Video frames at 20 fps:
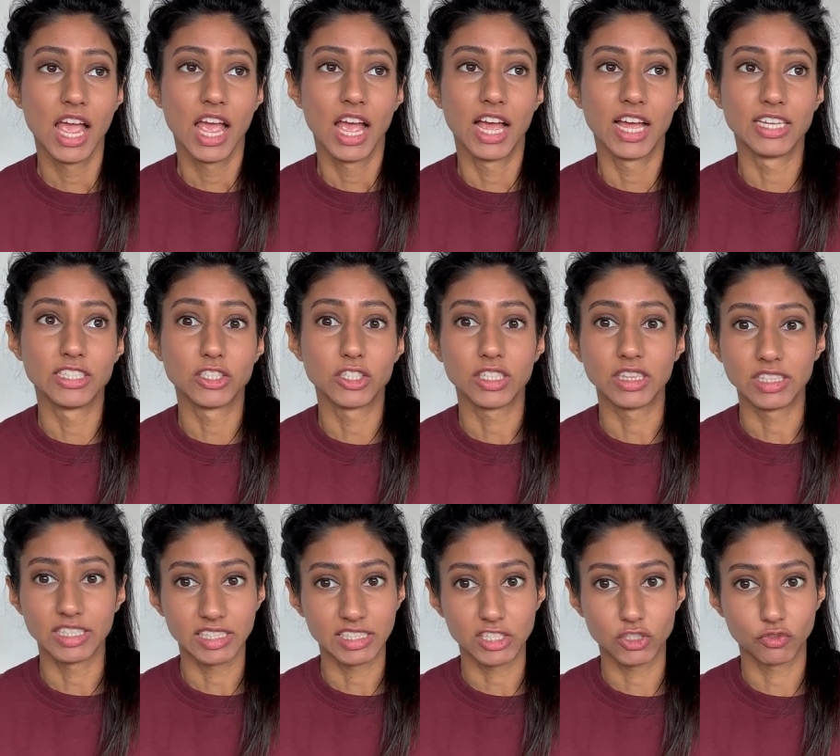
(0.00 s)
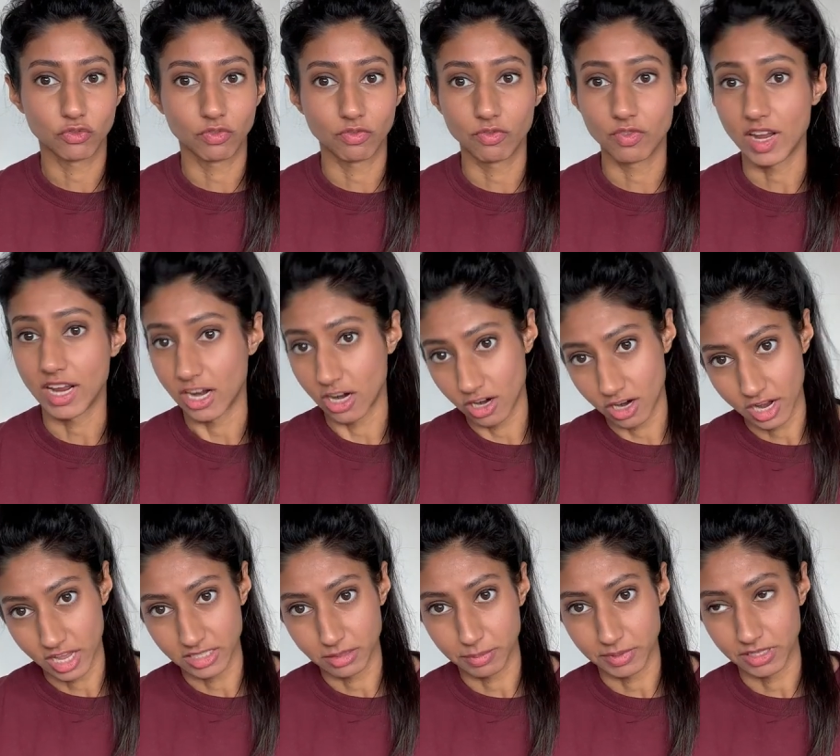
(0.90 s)
And Lily's and her
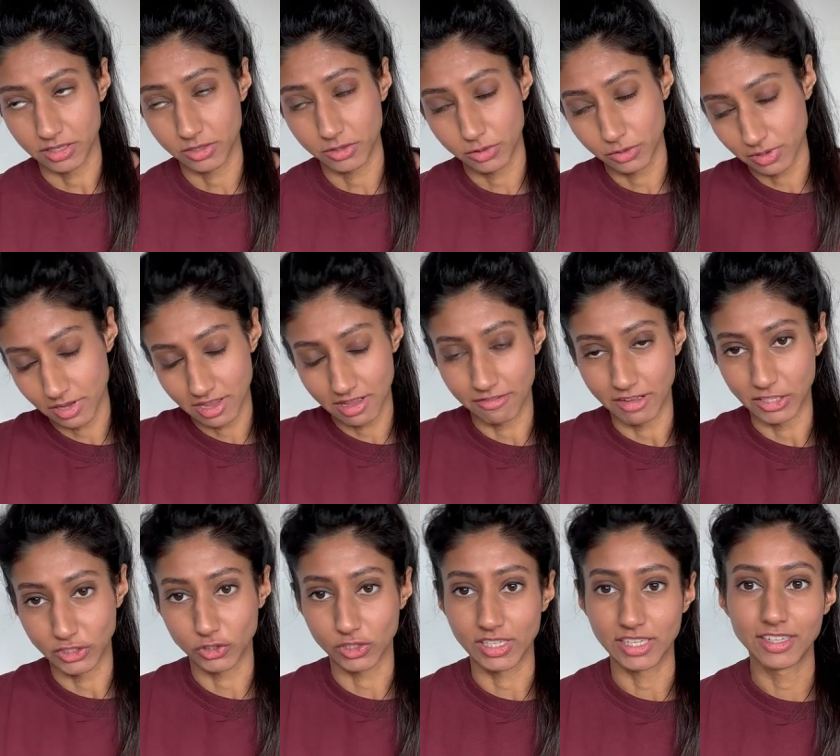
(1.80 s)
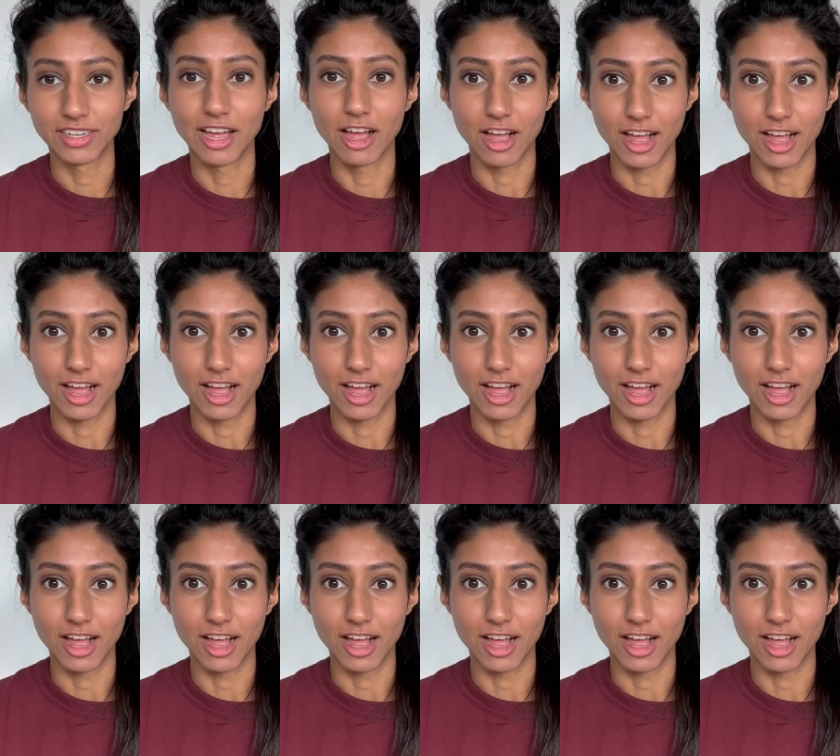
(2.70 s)
husband, eventually,